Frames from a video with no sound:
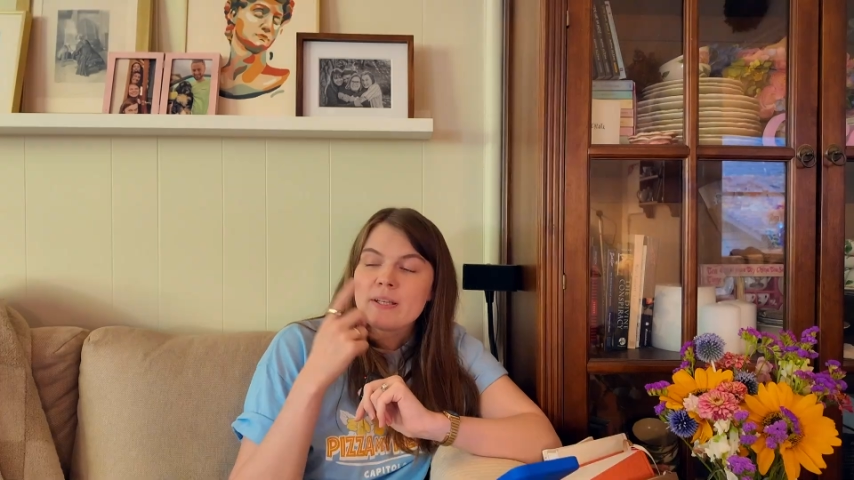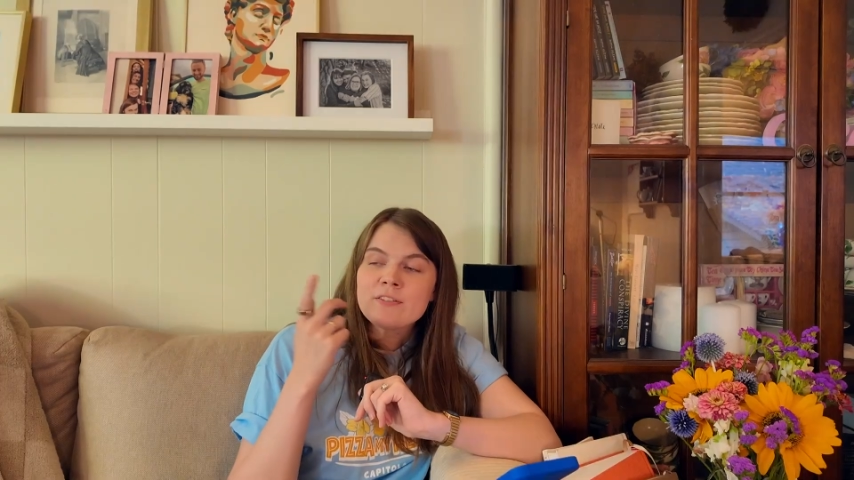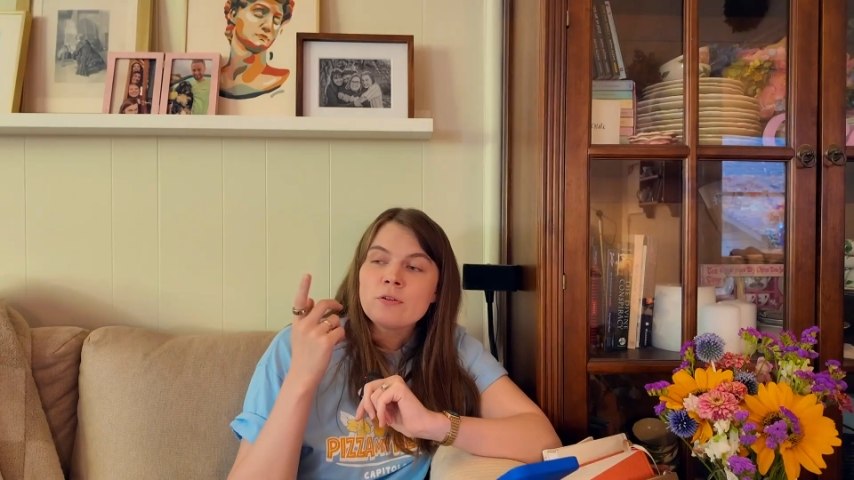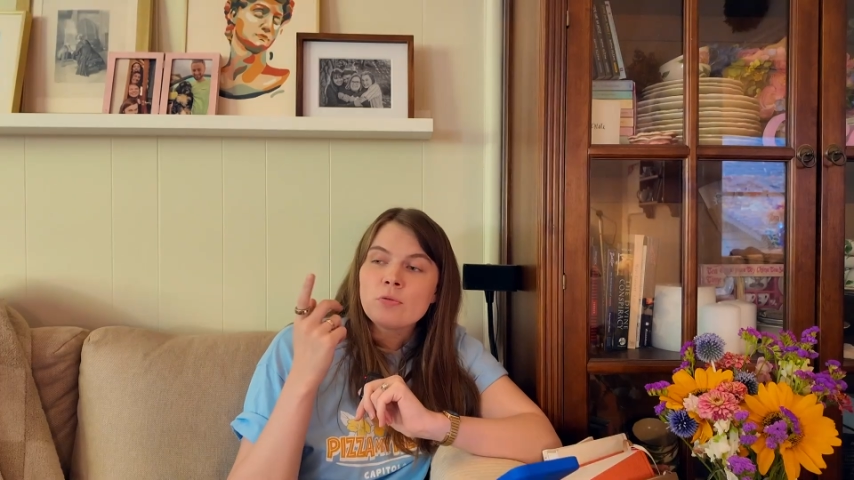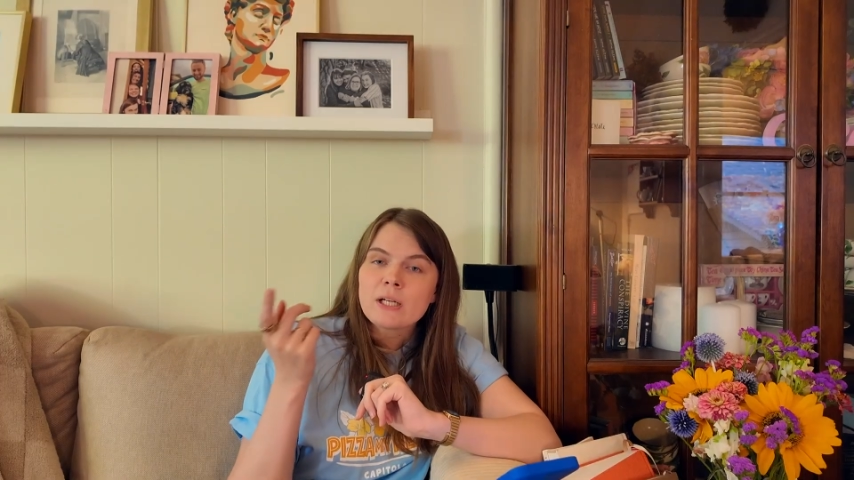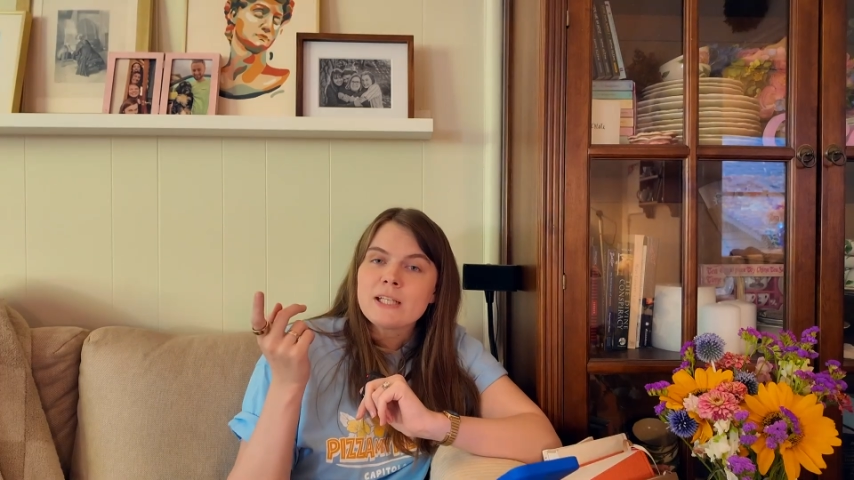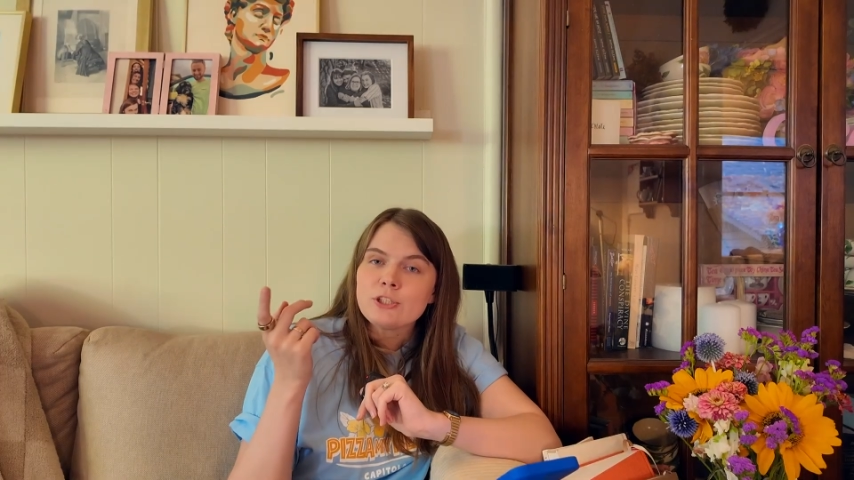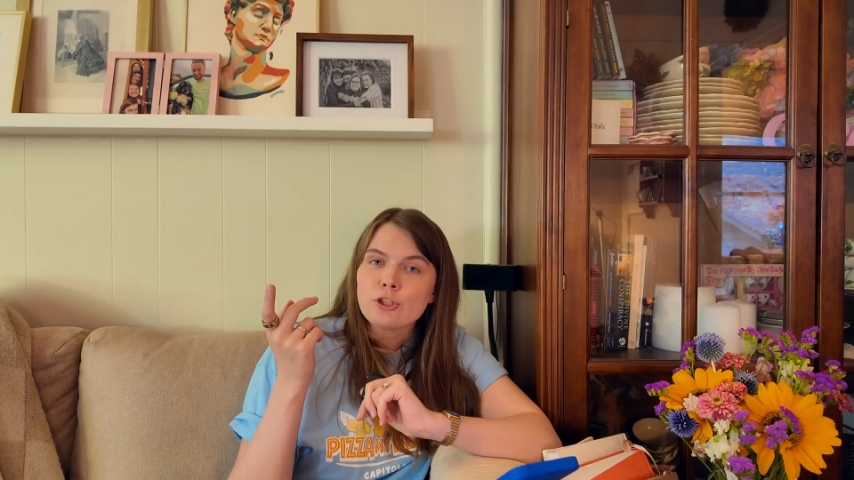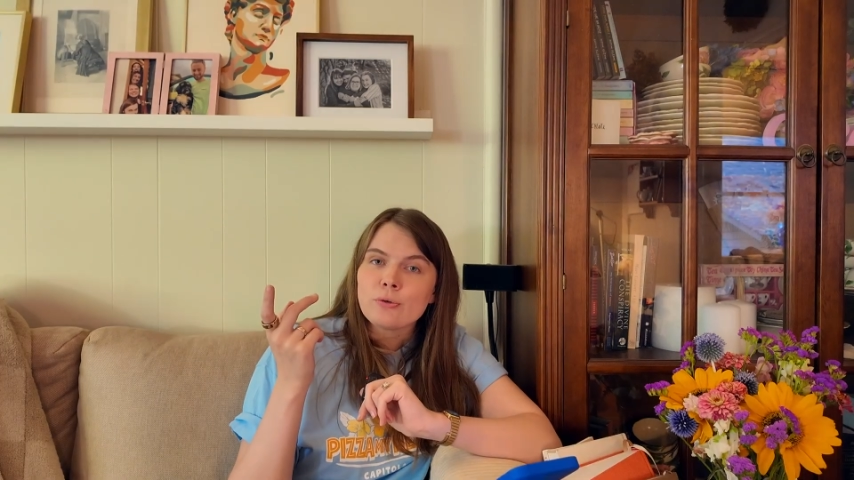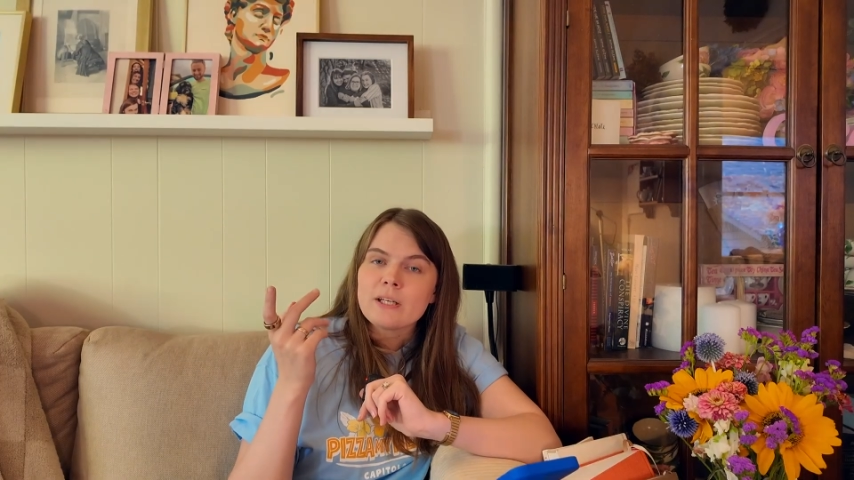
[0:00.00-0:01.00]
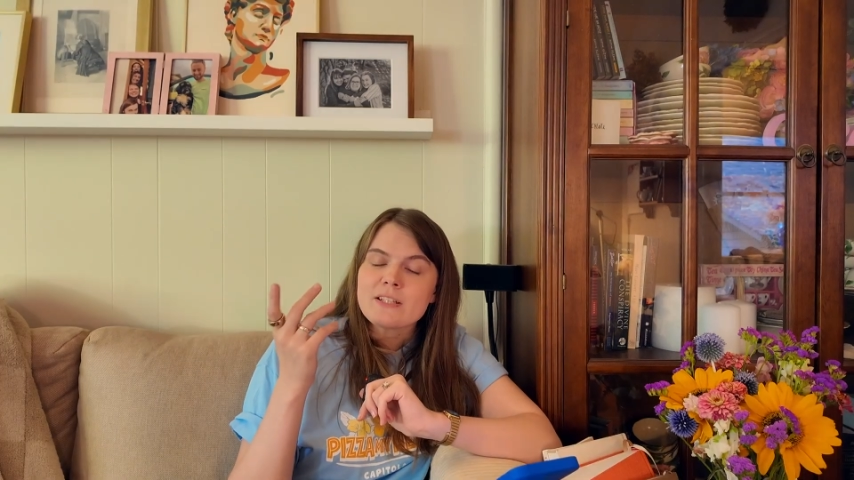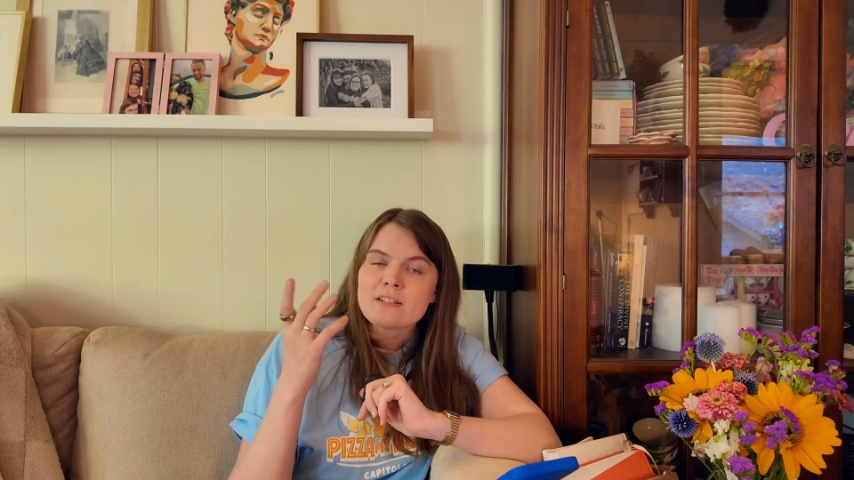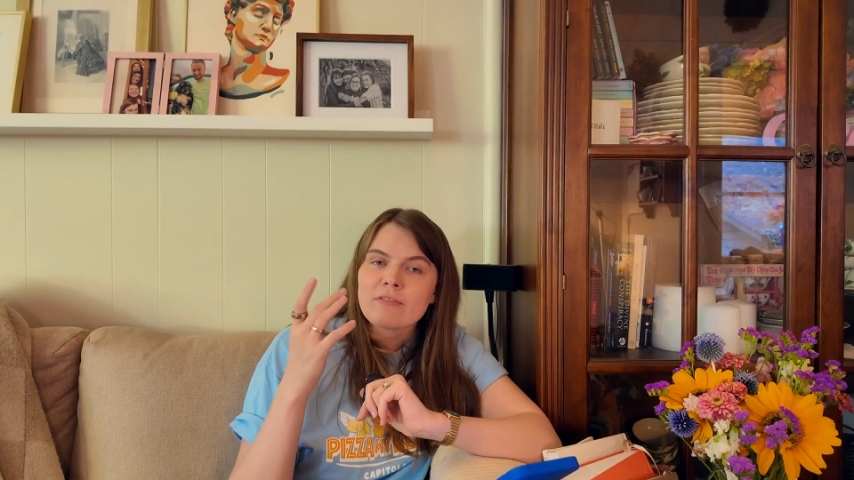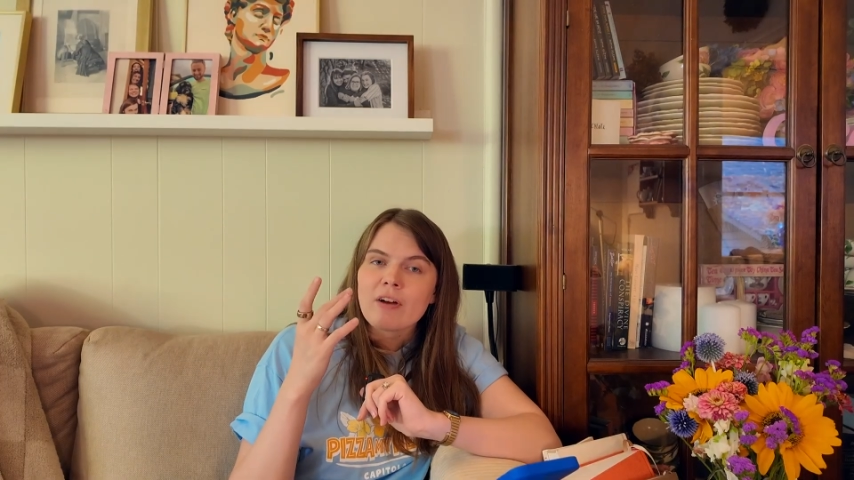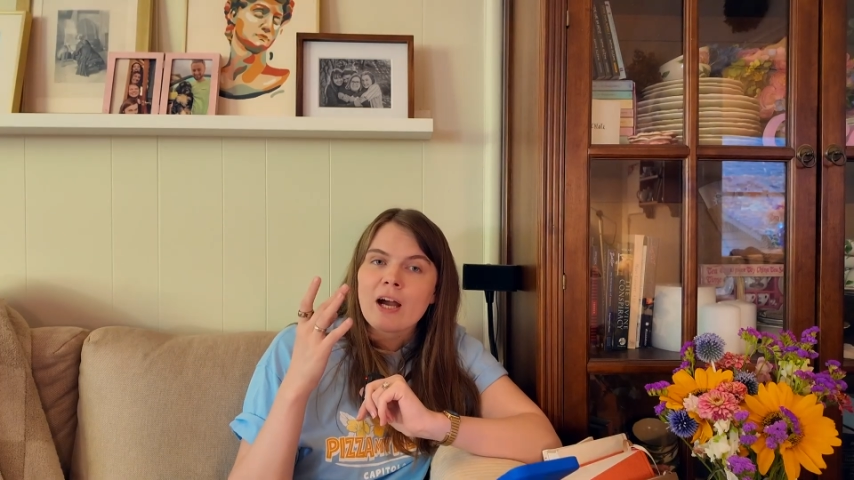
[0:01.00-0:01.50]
Basically what I do is if